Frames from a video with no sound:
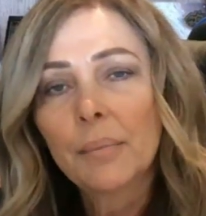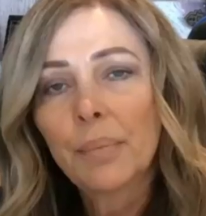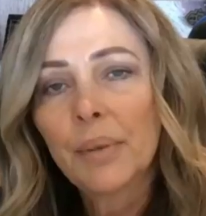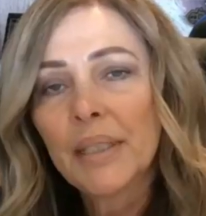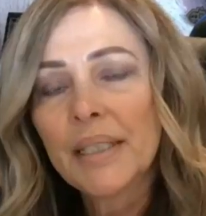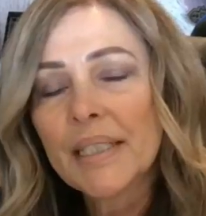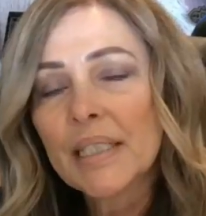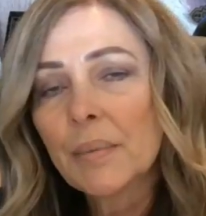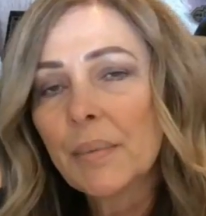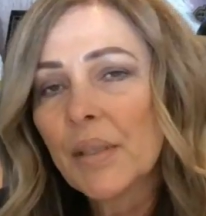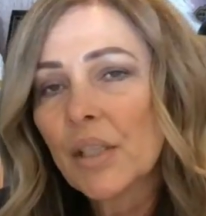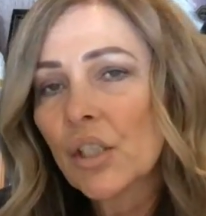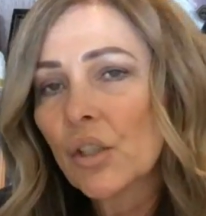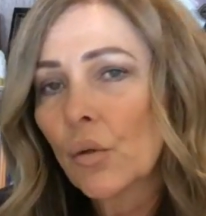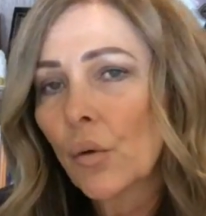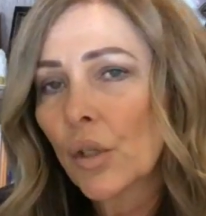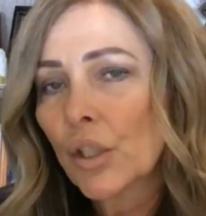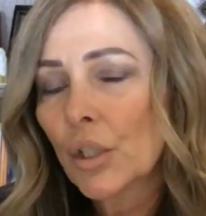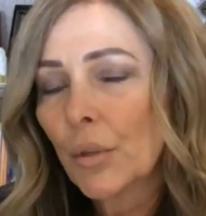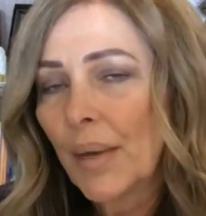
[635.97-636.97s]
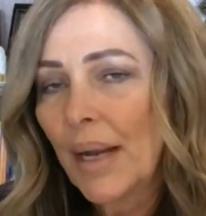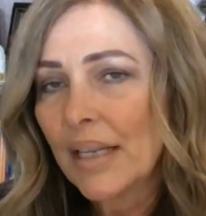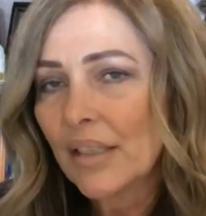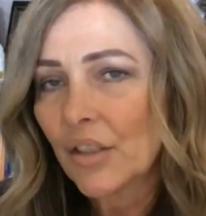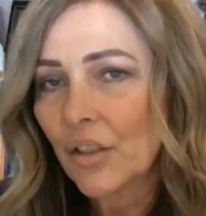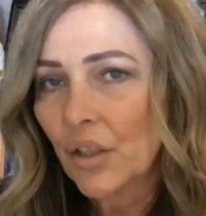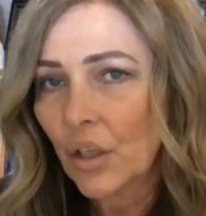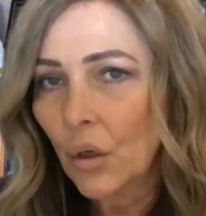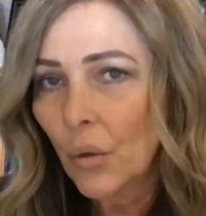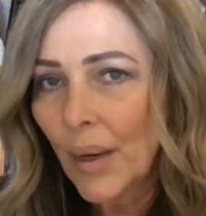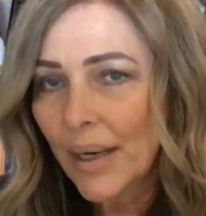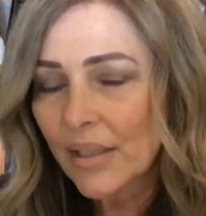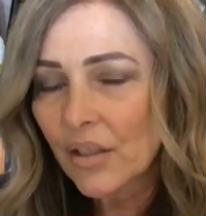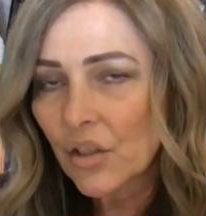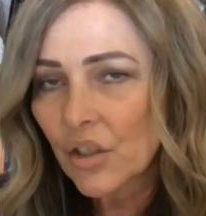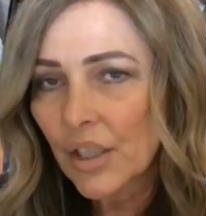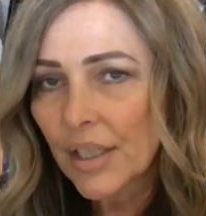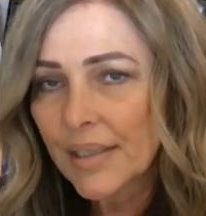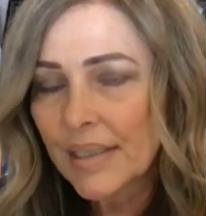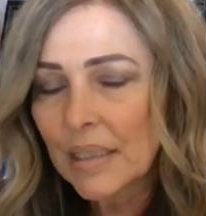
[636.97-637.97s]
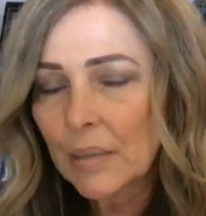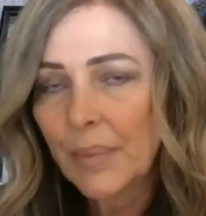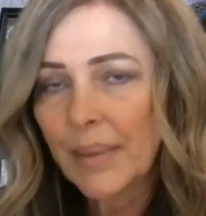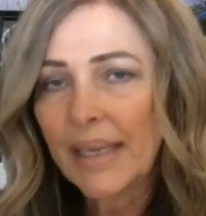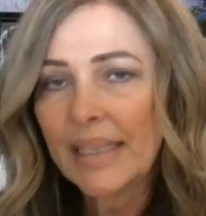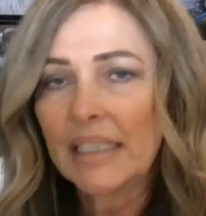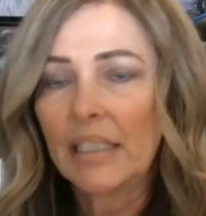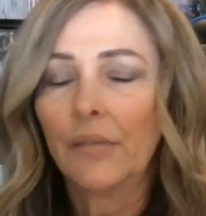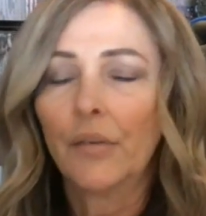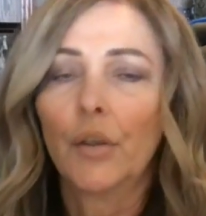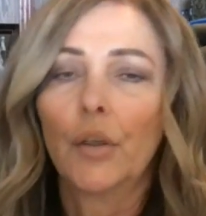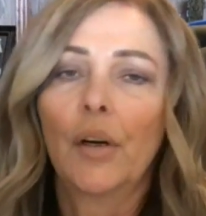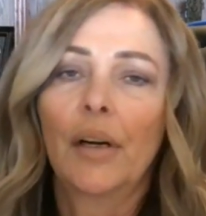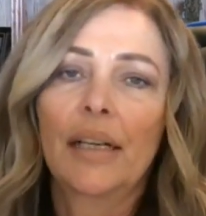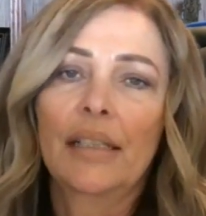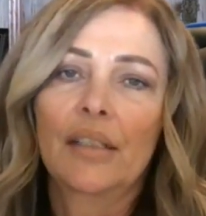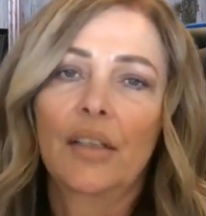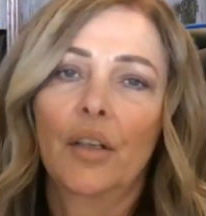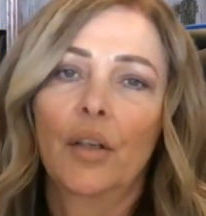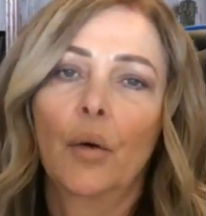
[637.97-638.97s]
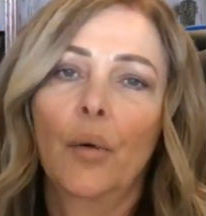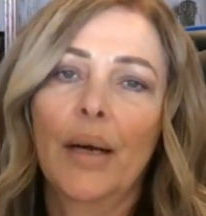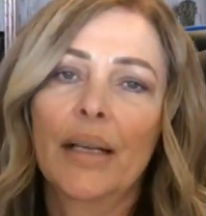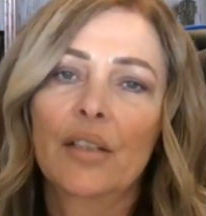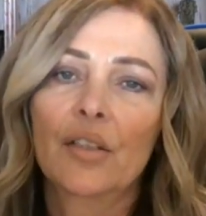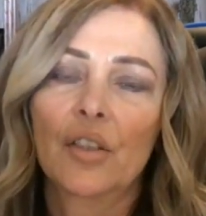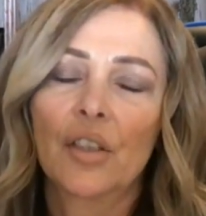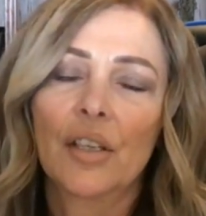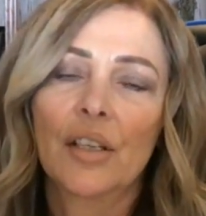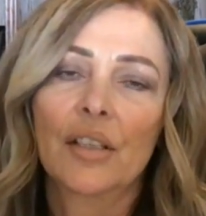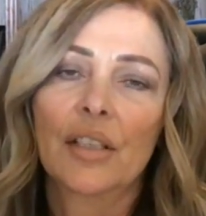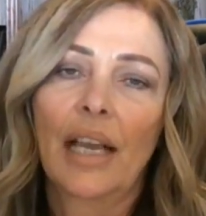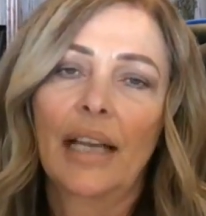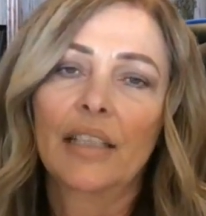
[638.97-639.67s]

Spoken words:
Please be sure to answer the questions, because if you don't answer the questions,